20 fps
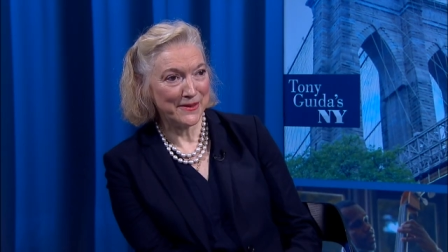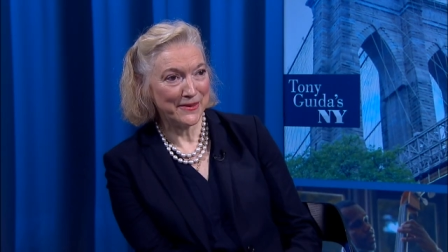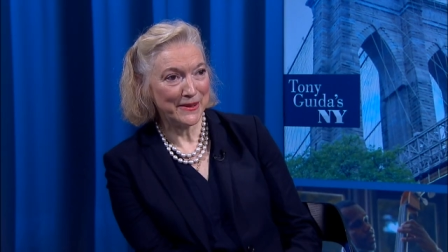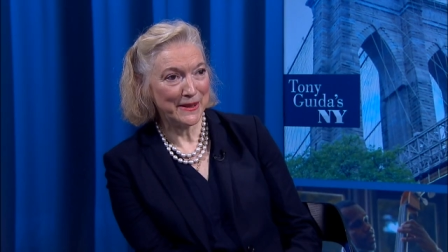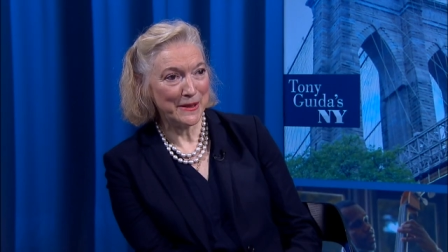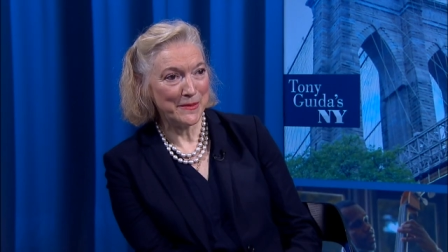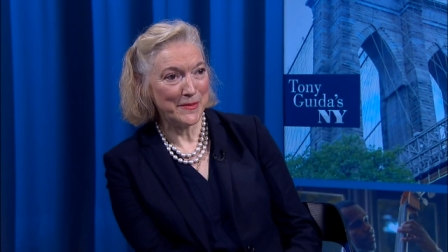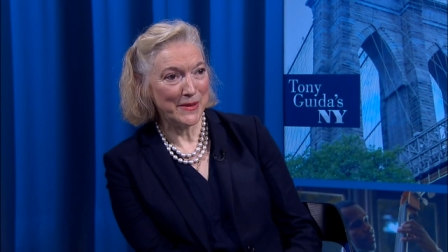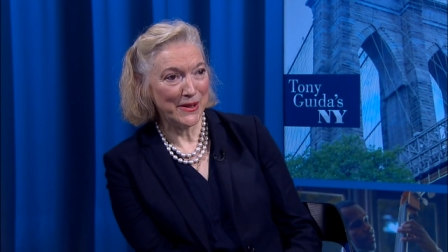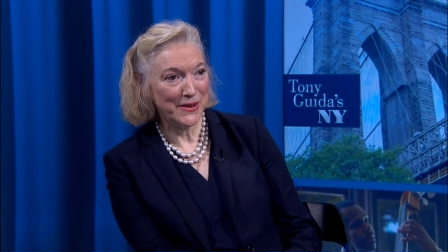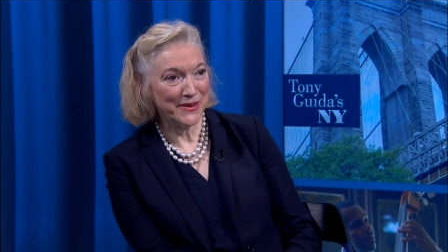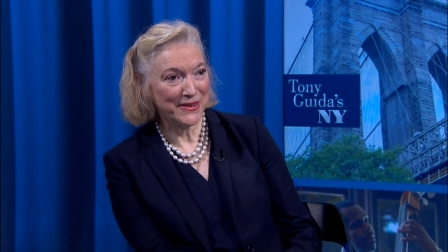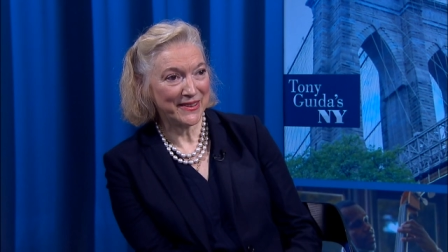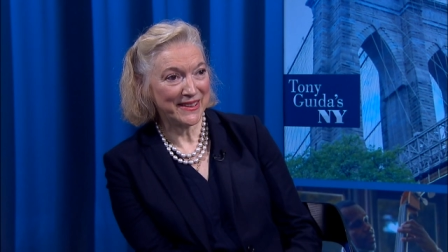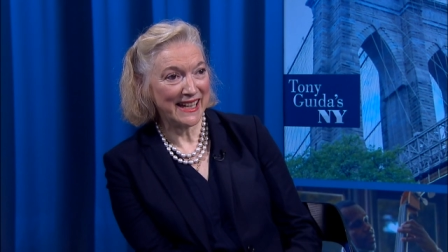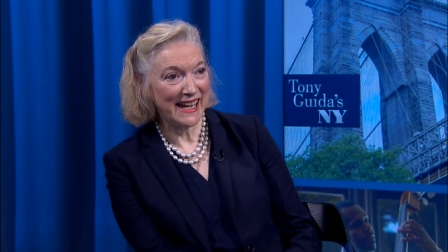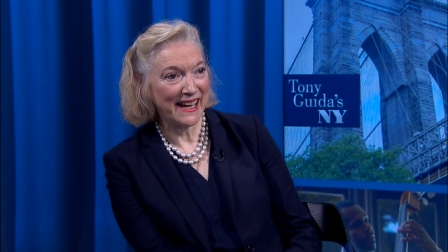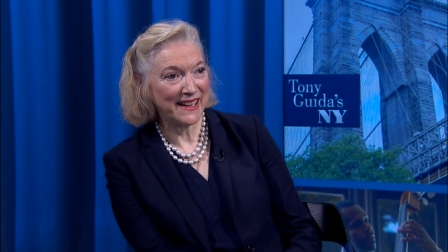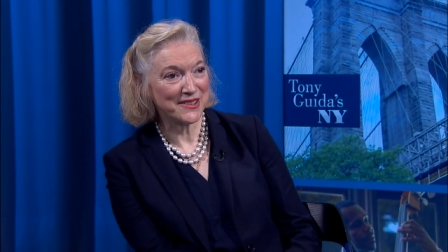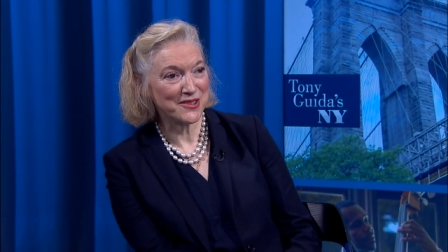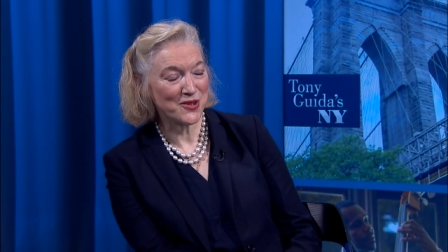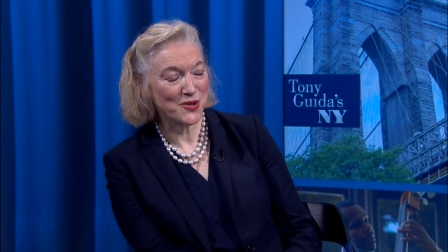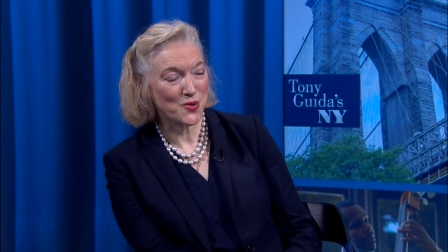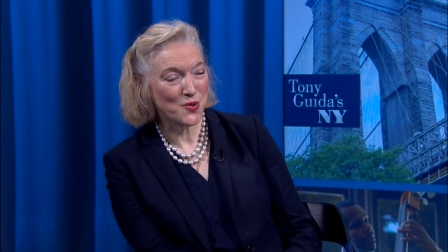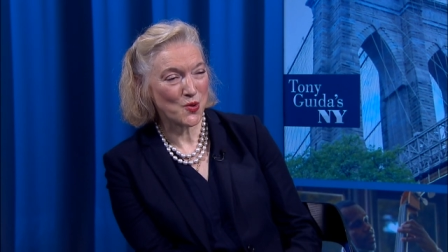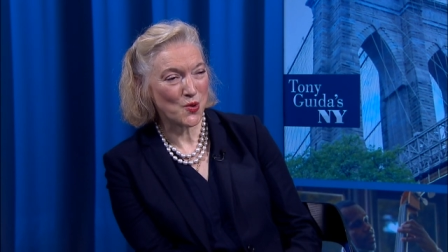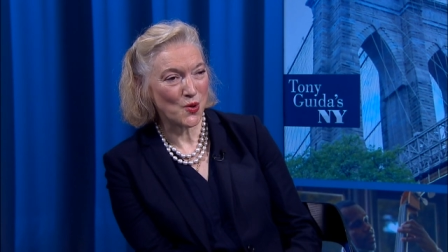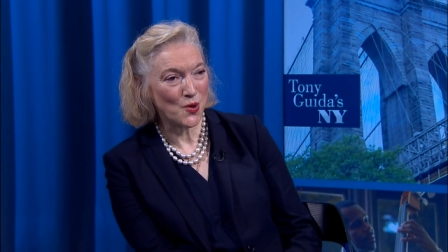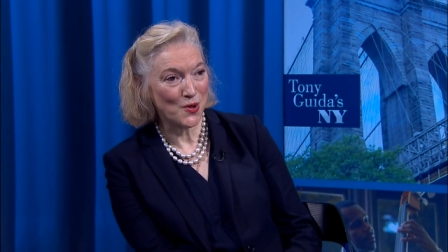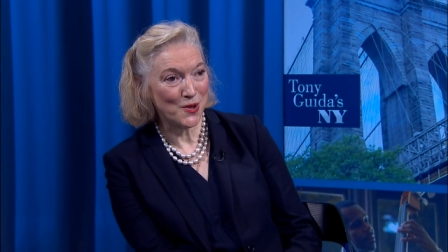of the most
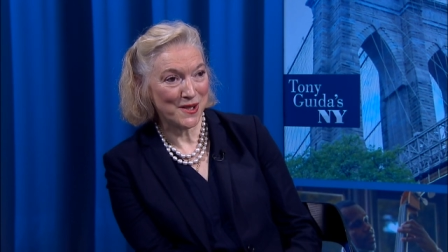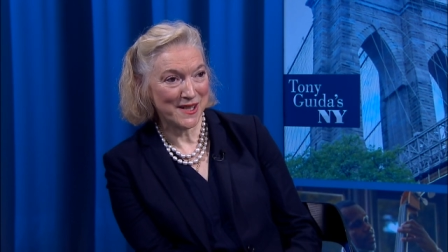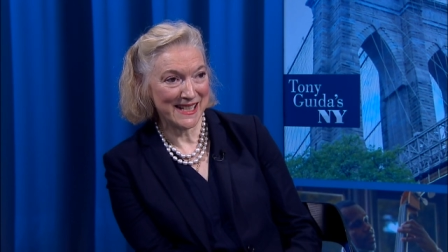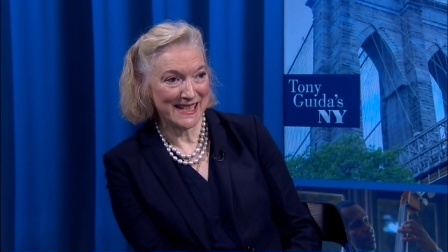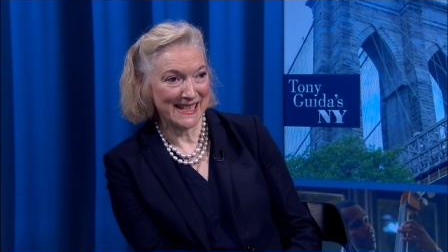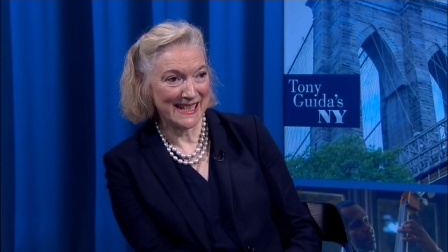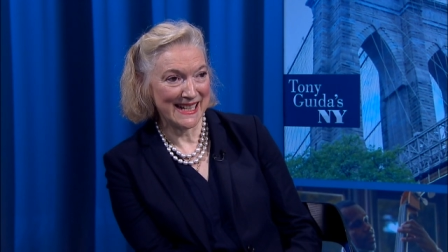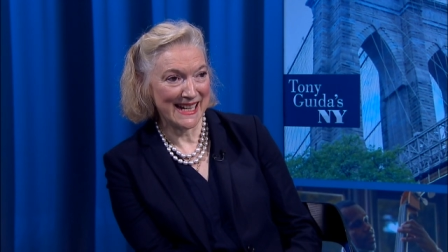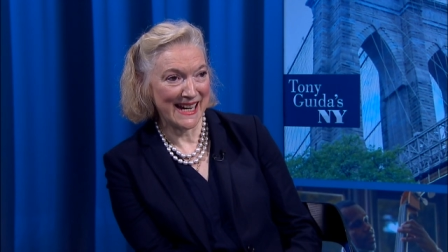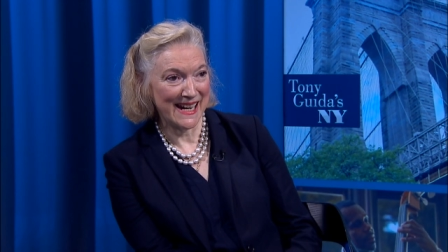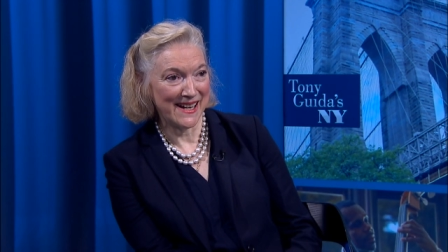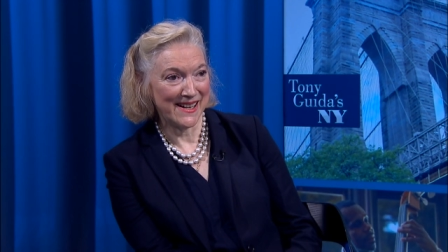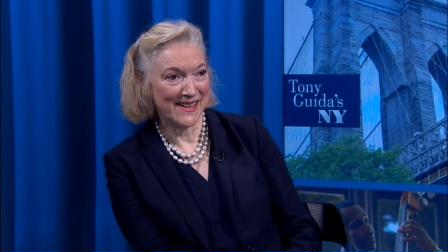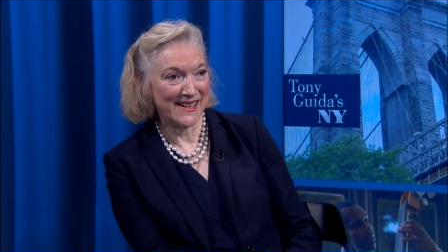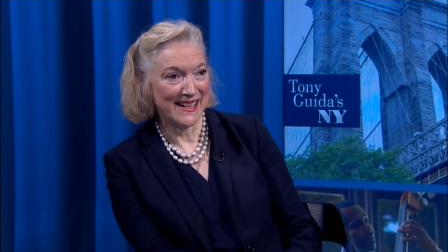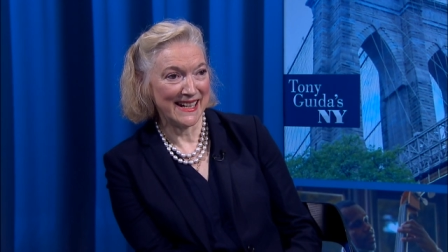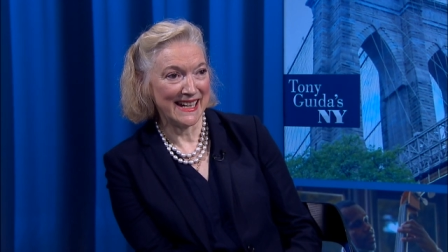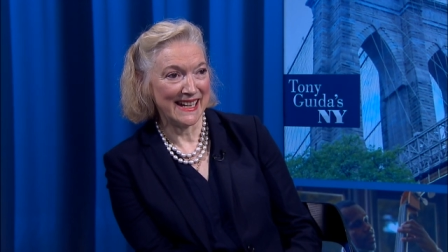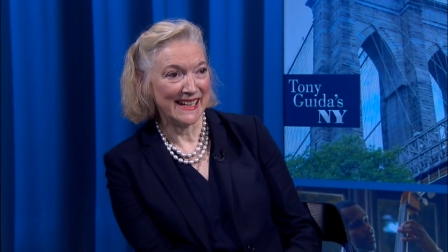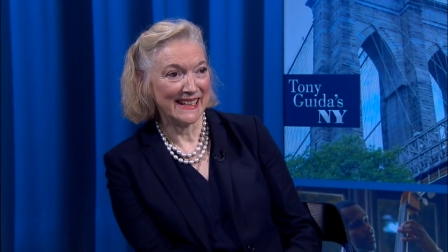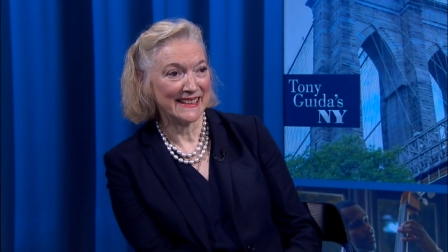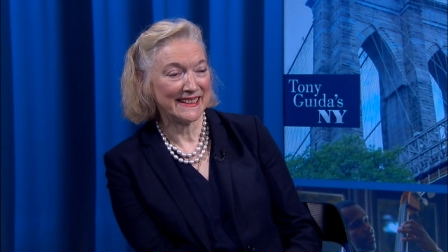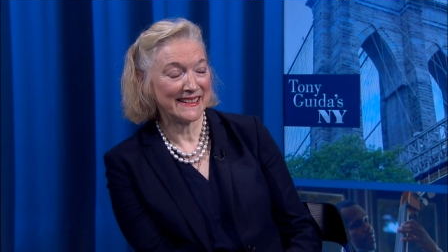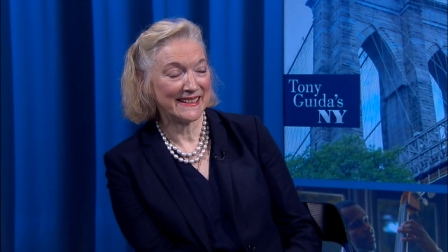extraordinary